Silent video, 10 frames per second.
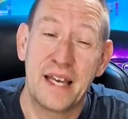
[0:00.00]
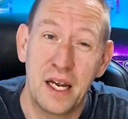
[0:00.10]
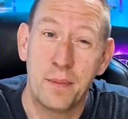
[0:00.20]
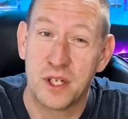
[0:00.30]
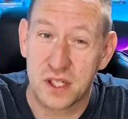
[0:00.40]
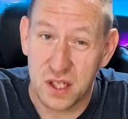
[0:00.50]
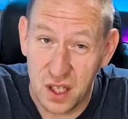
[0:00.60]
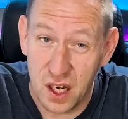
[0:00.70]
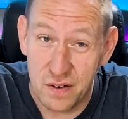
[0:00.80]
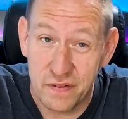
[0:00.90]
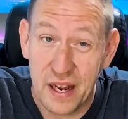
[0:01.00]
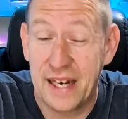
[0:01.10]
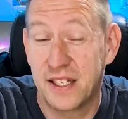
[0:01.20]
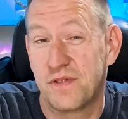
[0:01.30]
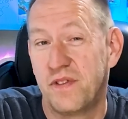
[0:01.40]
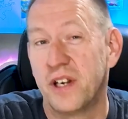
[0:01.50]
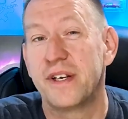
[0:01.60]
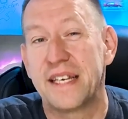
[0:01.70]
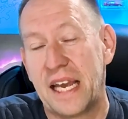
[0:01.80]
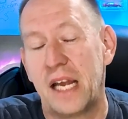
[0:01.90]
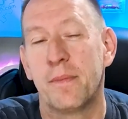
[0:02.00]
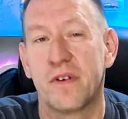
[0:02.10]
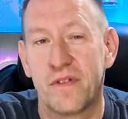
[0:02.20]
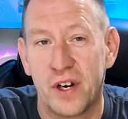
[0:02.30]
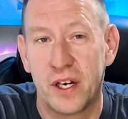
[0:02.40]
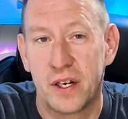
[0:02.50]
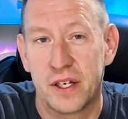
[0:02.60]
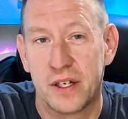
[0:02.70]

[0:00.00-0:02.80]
gamers love and it's very gamer friendly.